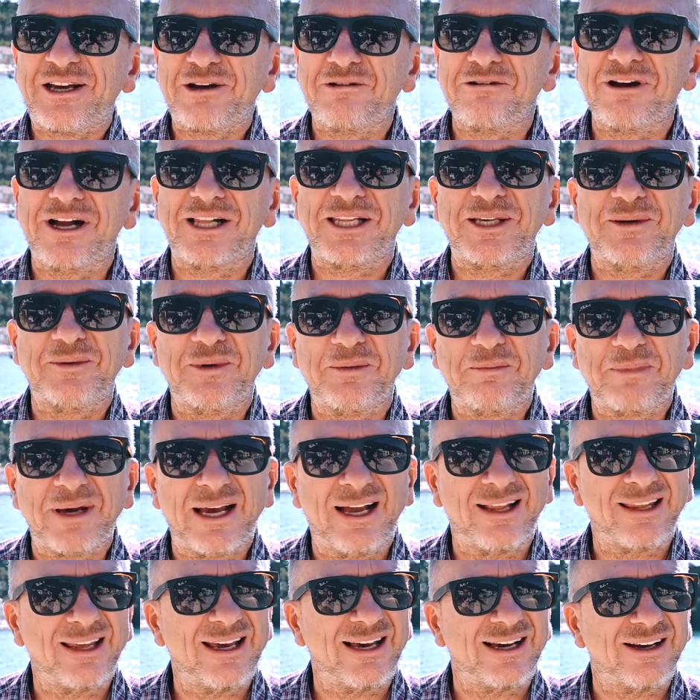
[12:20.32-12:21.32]
that rally would
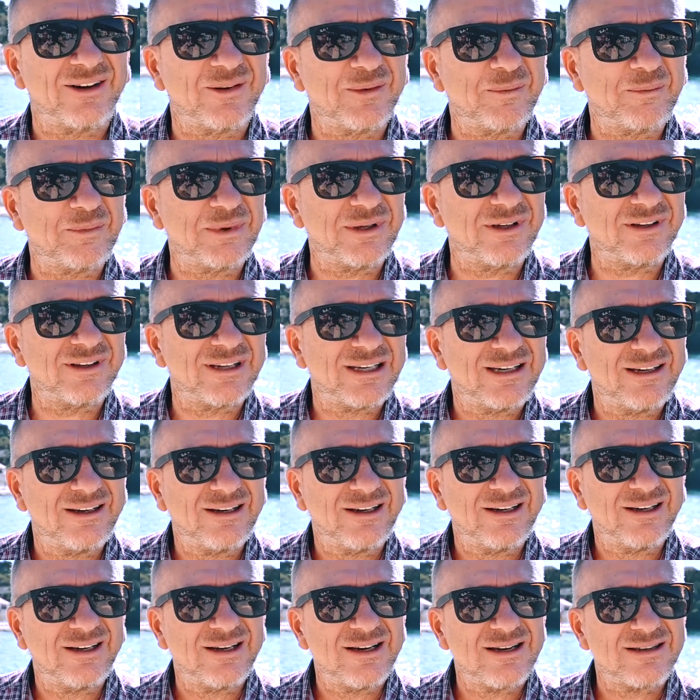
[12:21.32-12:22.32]
pan out. But
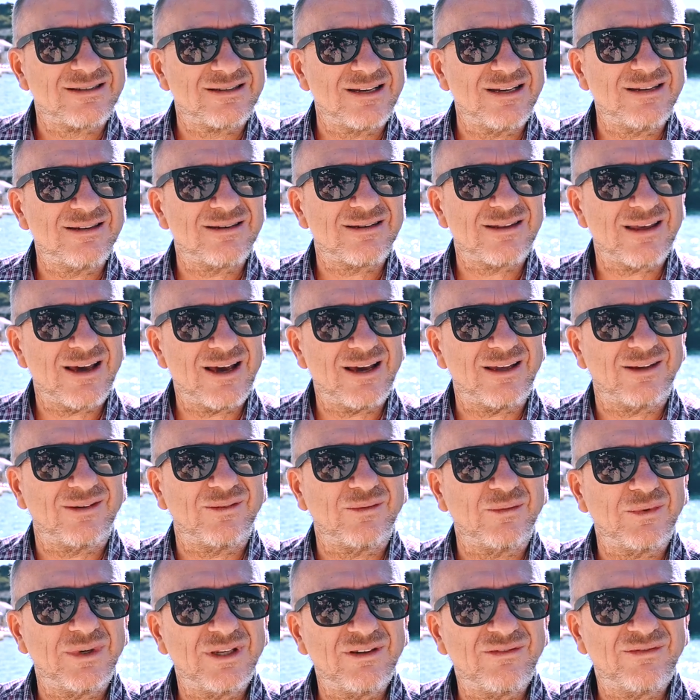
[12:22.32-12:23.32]
since
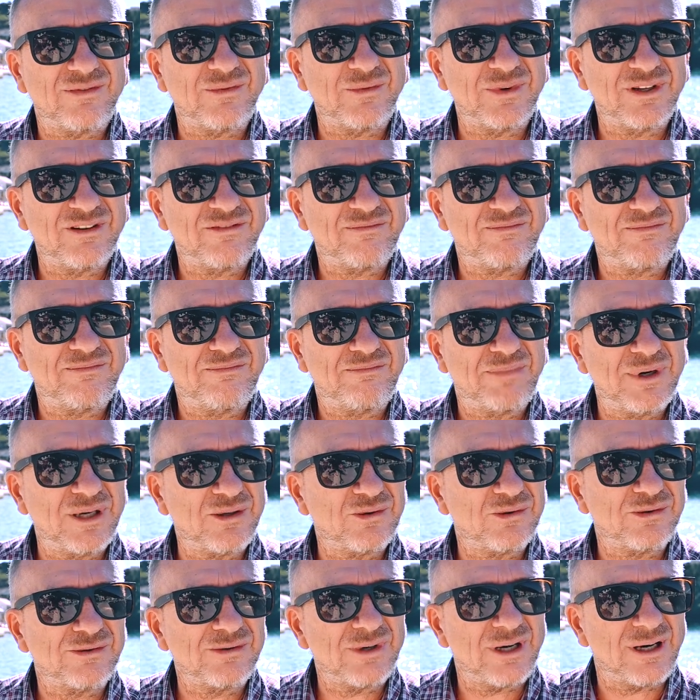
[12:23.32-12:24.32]
then, we've, we've been
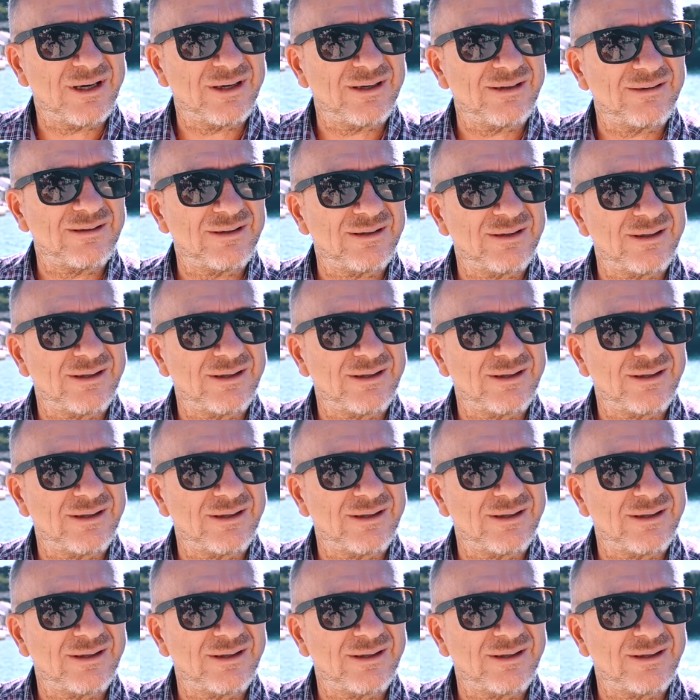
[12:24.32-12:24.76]
all right.